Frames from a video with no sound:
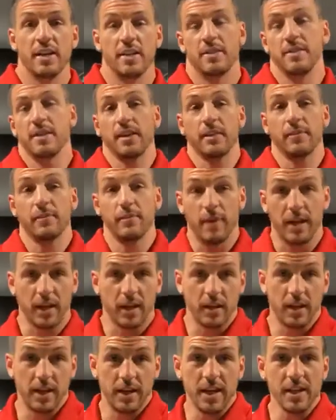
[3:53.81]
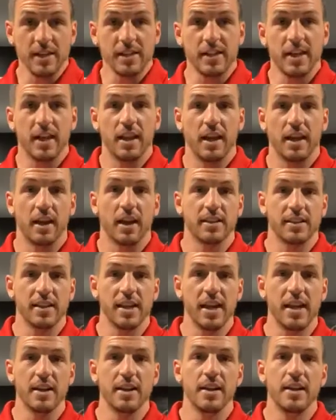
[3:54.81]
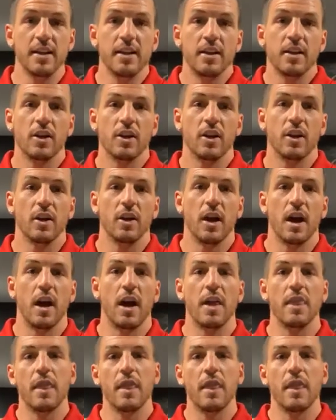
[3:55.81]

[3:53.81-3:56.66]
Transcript: Like my client yesterday, like I said, you know,